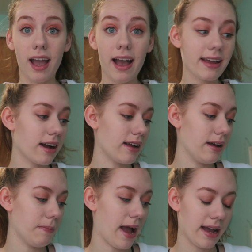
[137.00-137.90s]
I
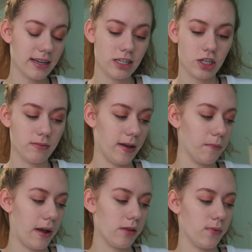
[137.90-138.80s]
got a package in the
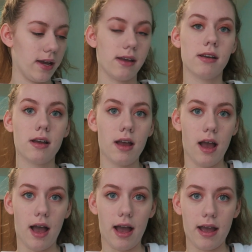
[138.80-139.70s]
mail. By the way,
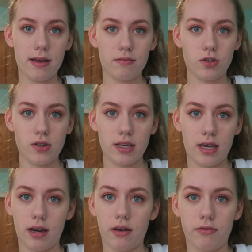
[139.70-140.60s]
I am
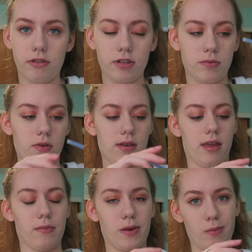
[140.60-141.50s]
drinking a fruit
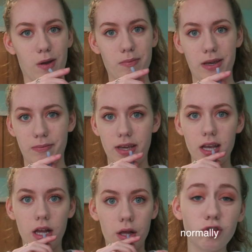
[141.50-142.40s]
smoothie that my mom made
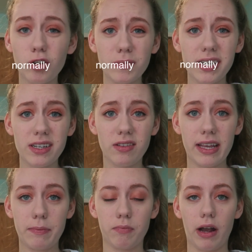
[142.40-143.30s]
me. Normally I
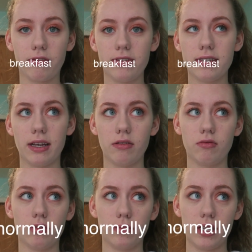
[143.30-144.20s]
don't like breakfast. I
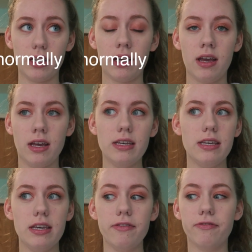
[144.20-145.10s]
don't normally
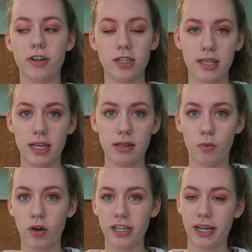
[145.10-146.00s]
eat first thing in the
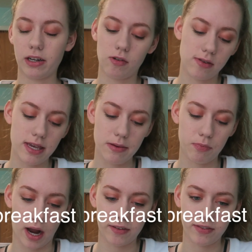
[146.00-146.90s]
morning. I don't
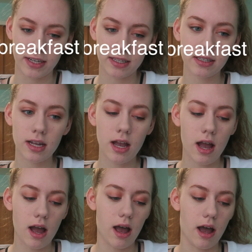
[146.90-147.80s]
eat breakfast
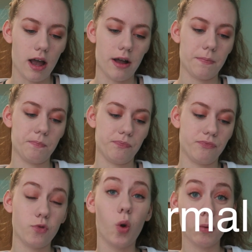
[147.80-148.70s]

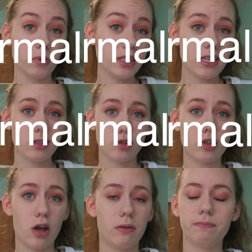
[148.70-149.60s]
normally.
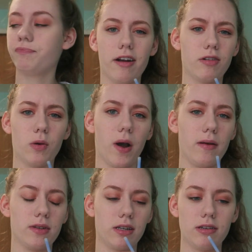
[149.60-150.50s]
So I don't know
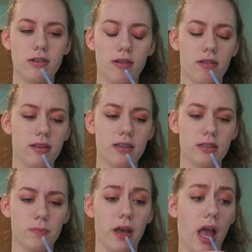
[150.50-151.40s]
why I'm telling you all
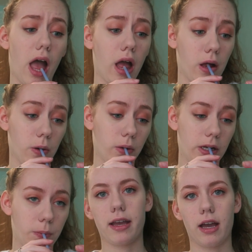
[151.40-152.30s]
this, but oh
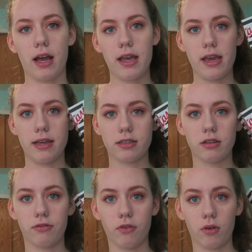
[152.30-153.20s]
well. I got a
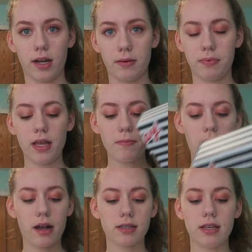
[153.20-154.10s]
Sephora play
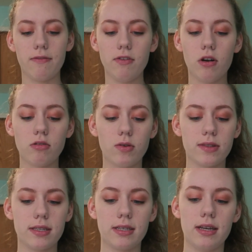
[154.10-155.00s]
box. If you don't know
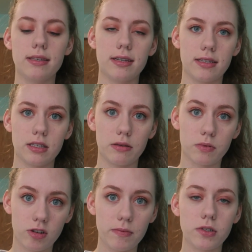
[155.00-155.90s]
what this is, it's a
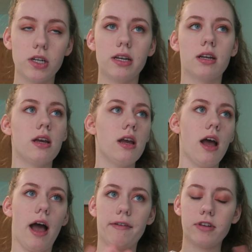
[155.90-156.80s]
subscription.
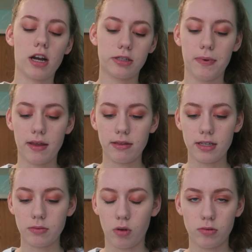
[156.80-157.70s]
I've talked about
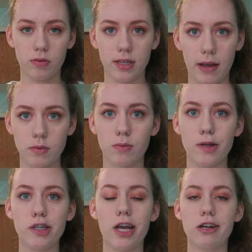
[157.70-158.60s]
this multiple times on
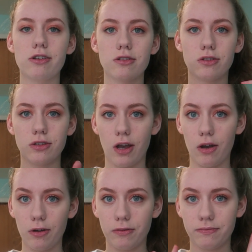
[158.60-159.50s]
my channel.
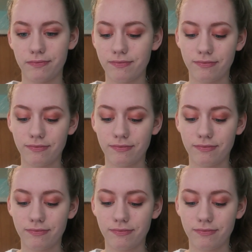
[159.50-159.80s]
So